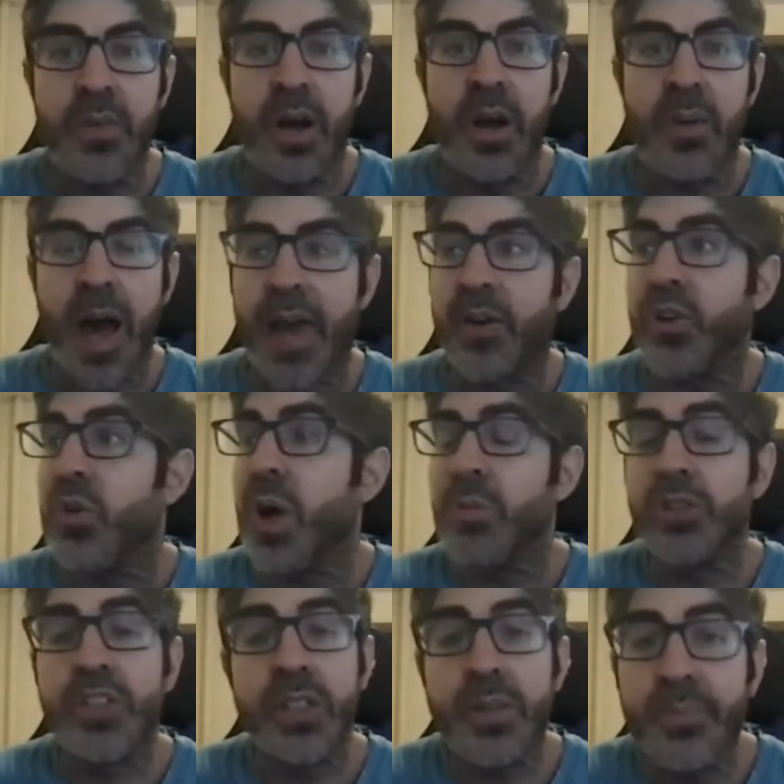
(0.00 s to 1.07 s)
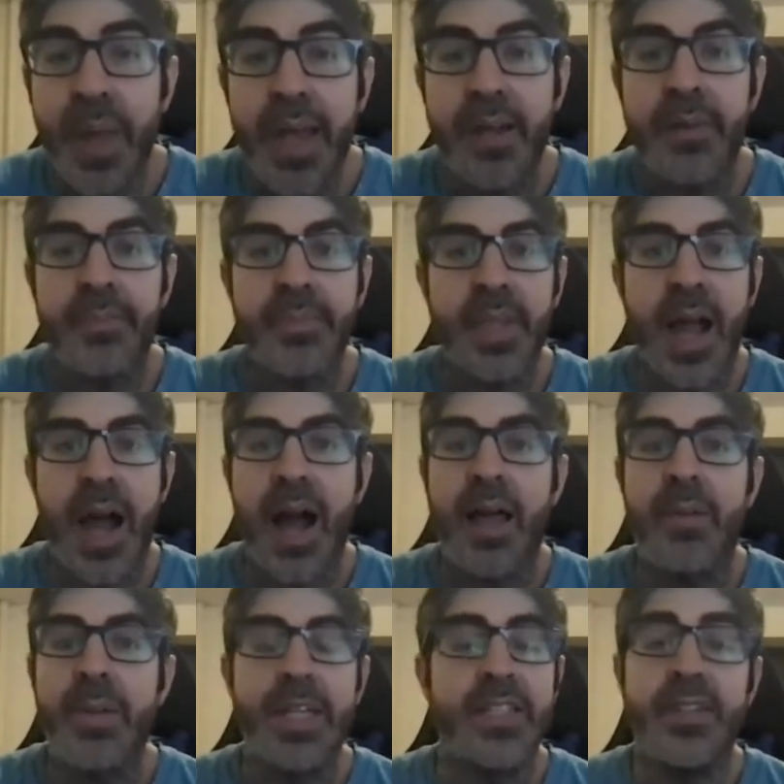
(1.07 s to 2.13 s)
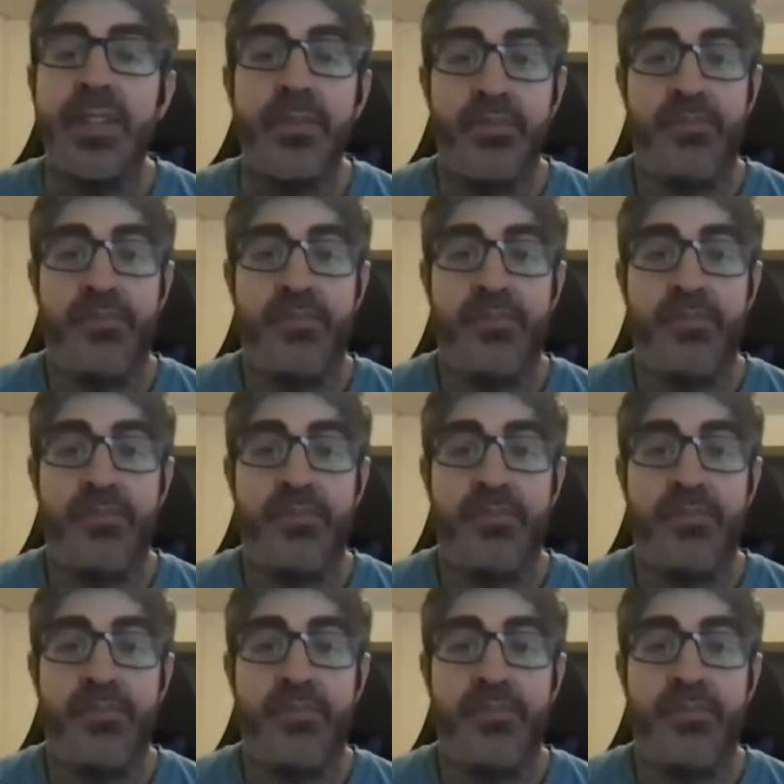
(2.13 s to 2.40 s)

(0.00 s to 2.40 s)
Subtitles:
I don't know why we're still in beta because